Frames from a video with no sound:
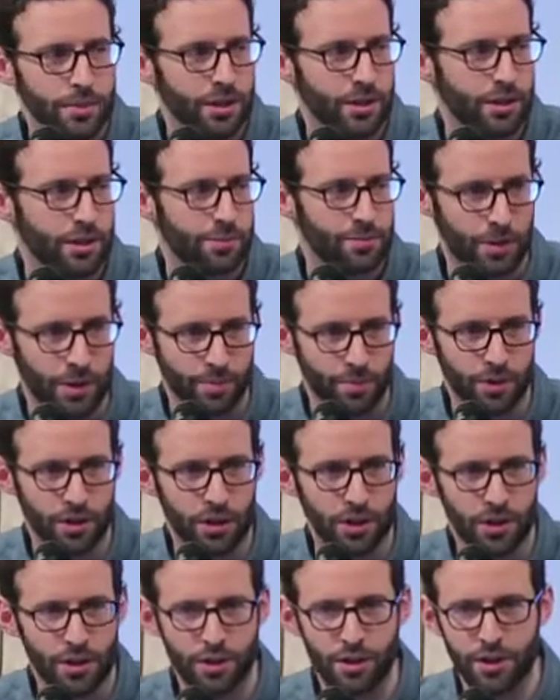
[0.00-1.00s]
million
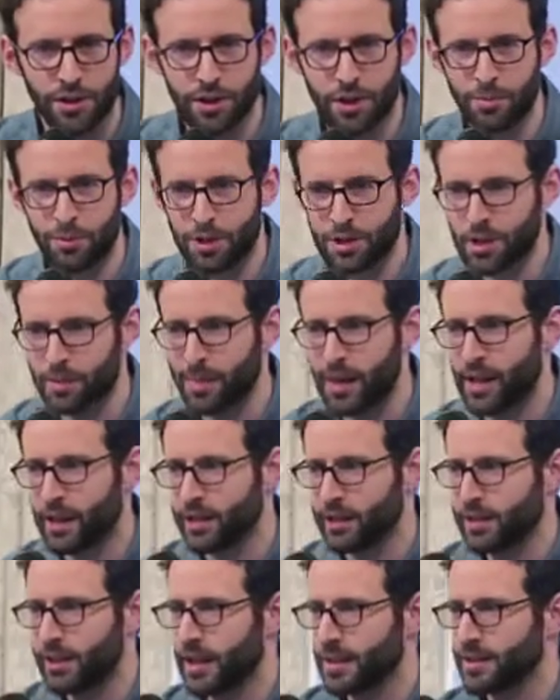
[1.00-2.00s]
people. The
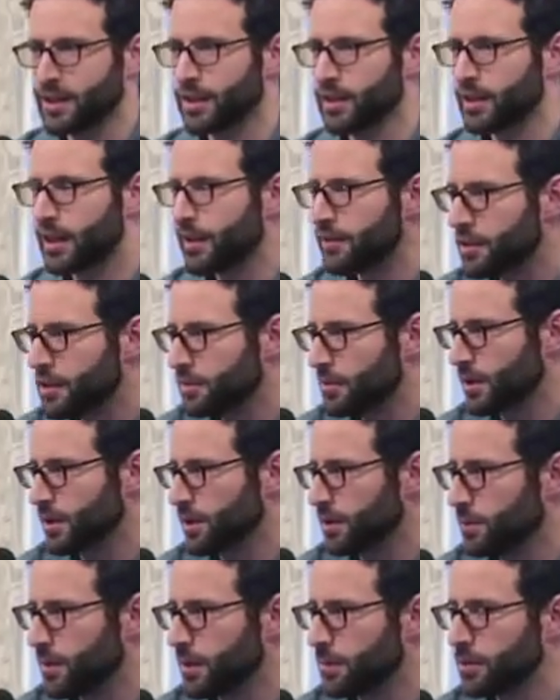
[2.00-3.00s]
municipality has 11
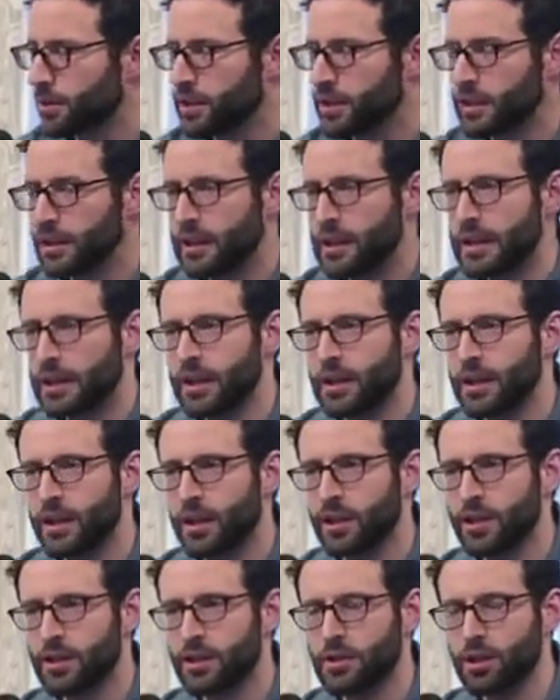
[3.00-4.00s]
million people.
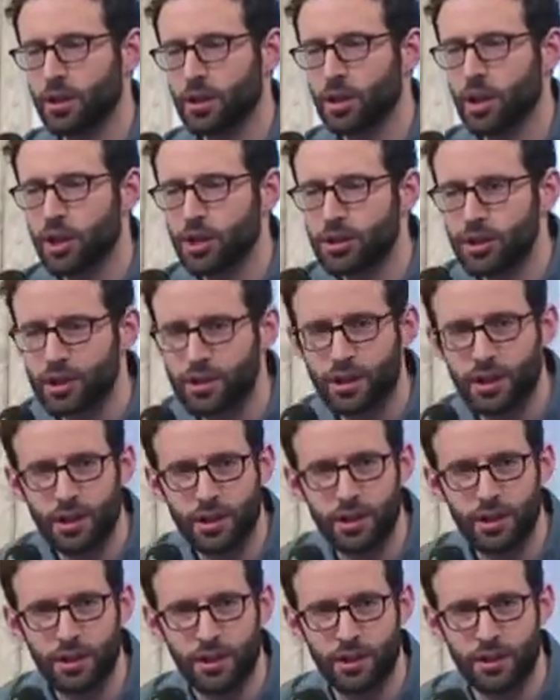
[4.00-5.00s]
It is the largest
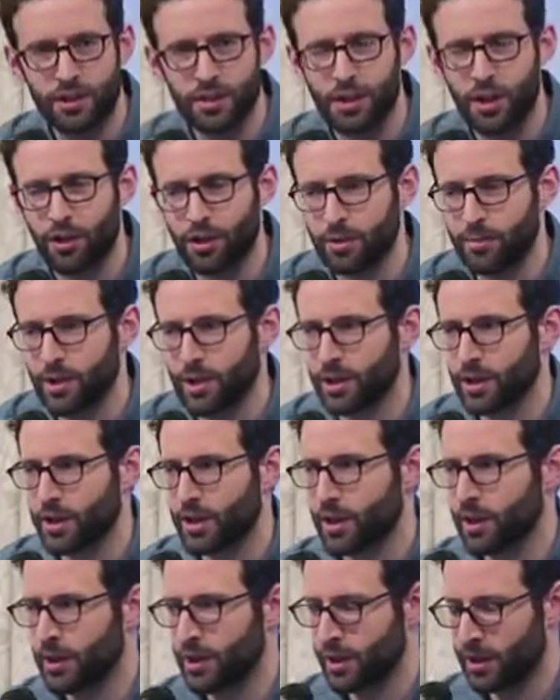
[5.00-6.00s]
city in South
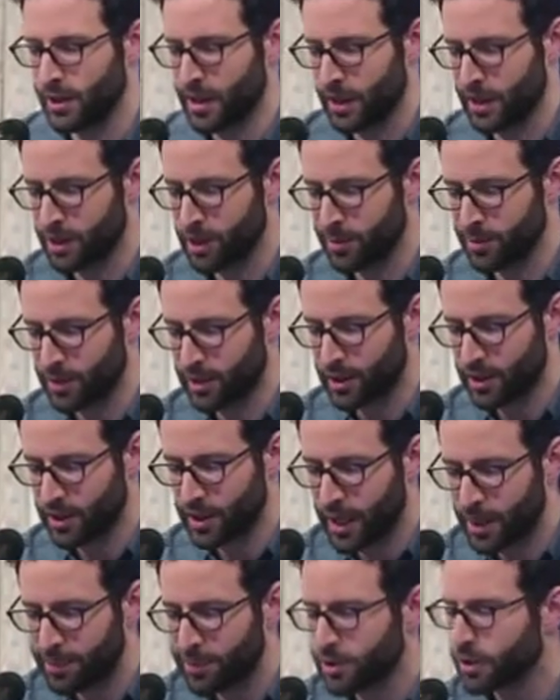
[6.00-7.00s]
America and economic
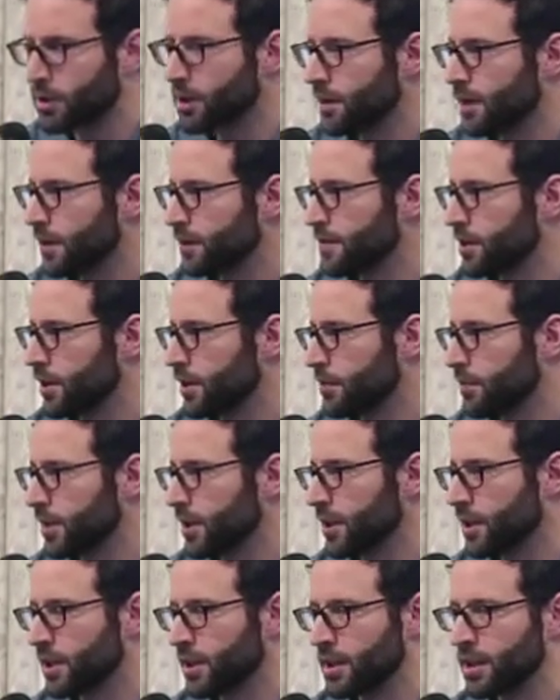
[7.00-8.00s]
capital of South
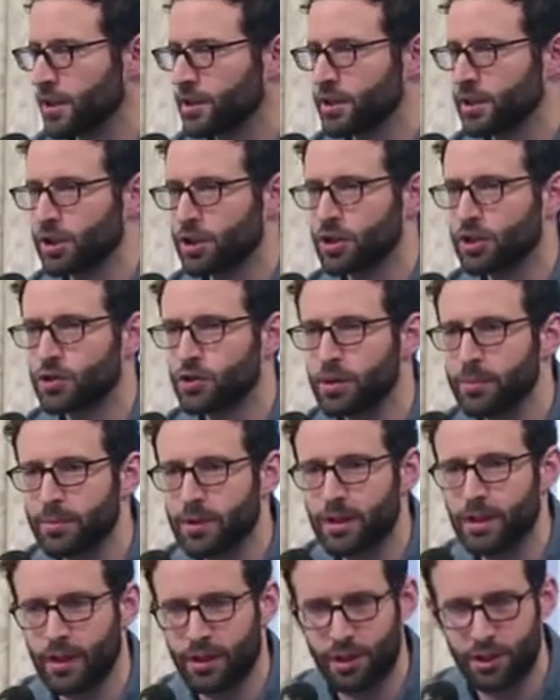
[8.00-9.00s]
America. It's an
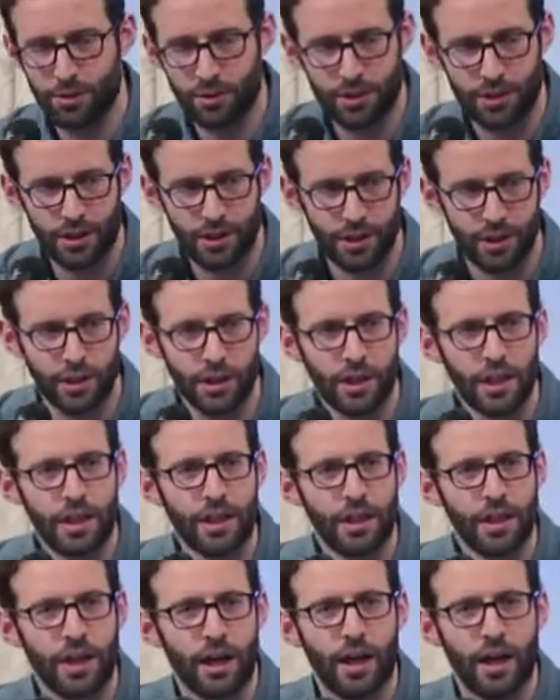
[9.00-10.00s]
extremely unequal city.
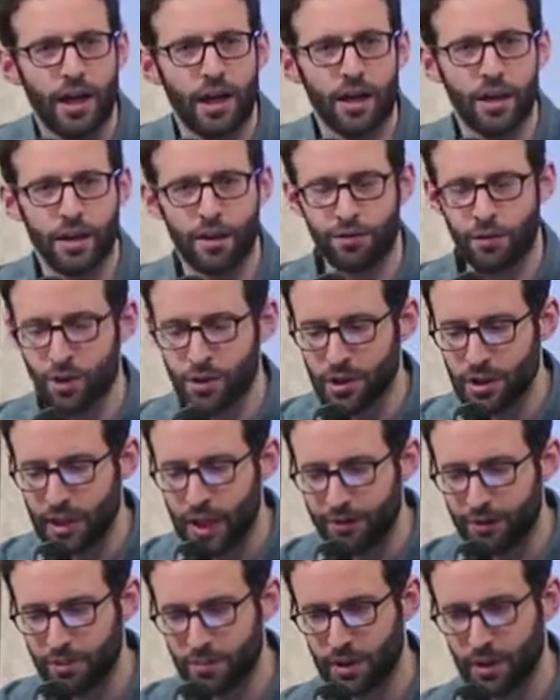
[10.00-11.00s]
Of those
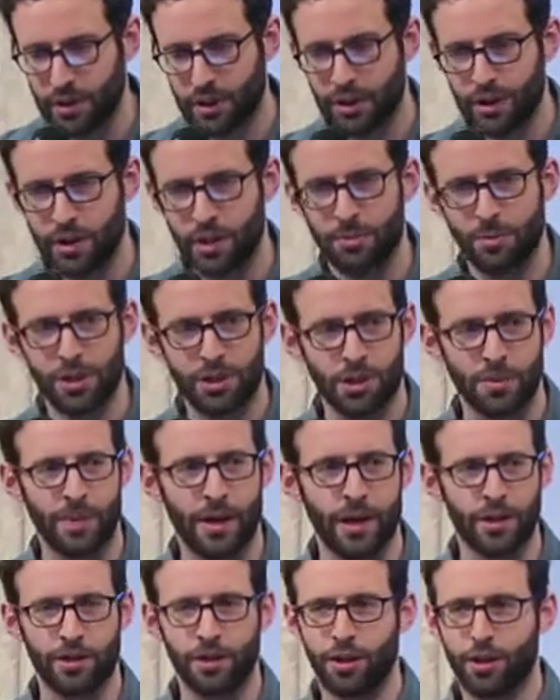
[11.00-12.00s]
11 million in the
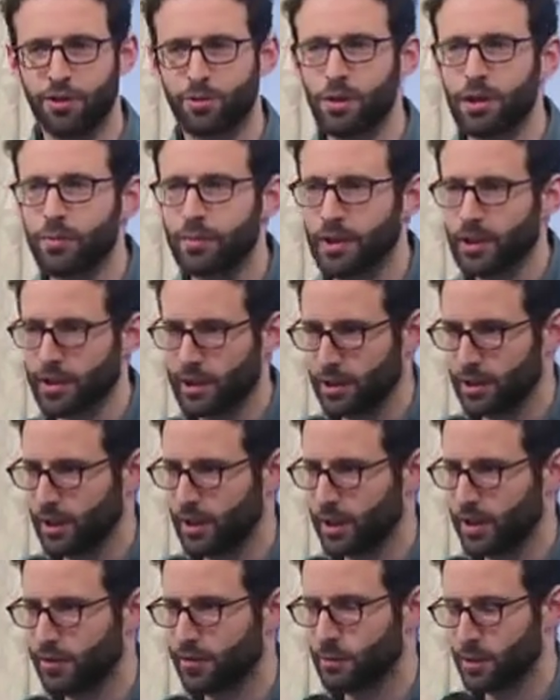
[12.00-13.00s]
municipality, 3 million
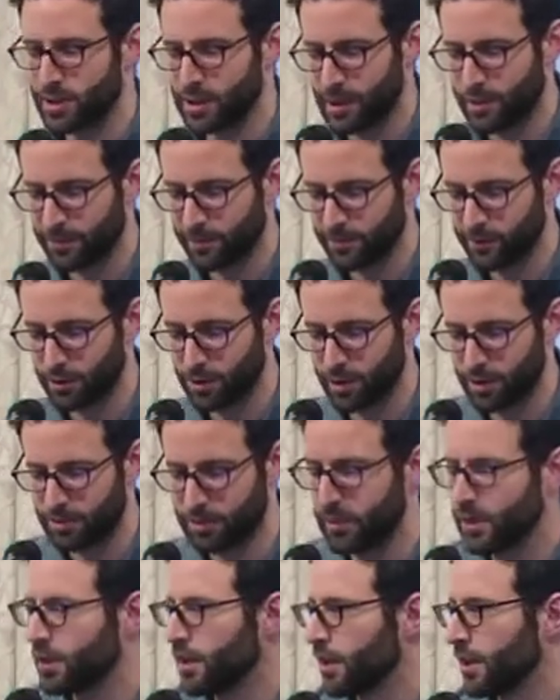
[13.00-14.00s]
live with some
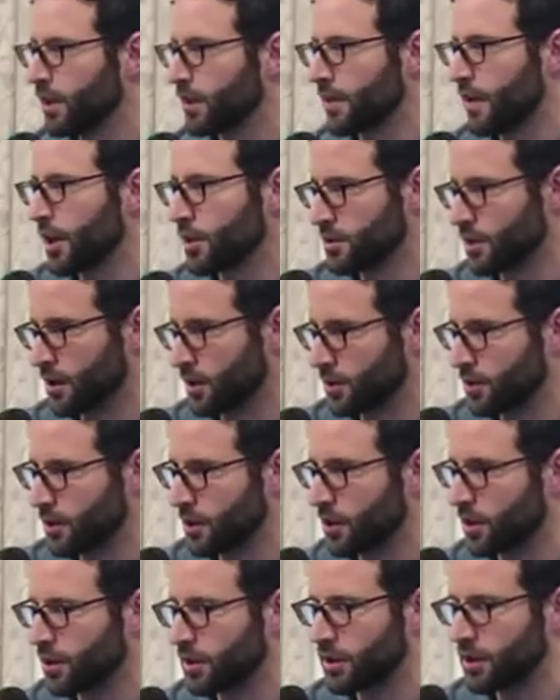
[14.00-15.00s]
form of housing
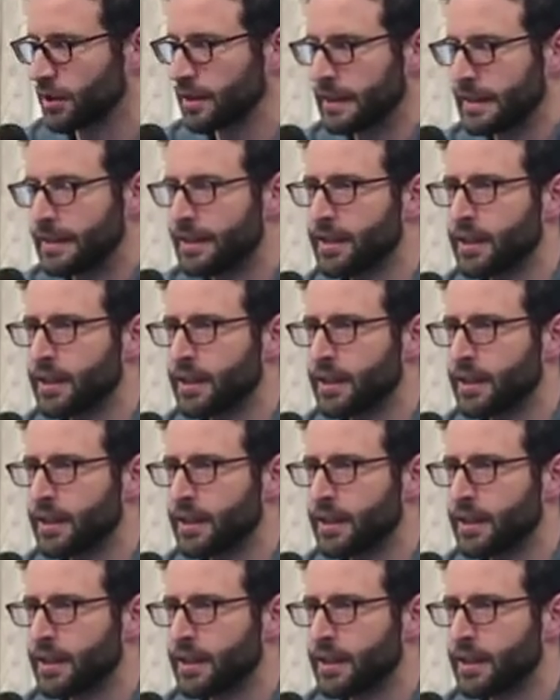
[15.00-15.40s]
insecurity.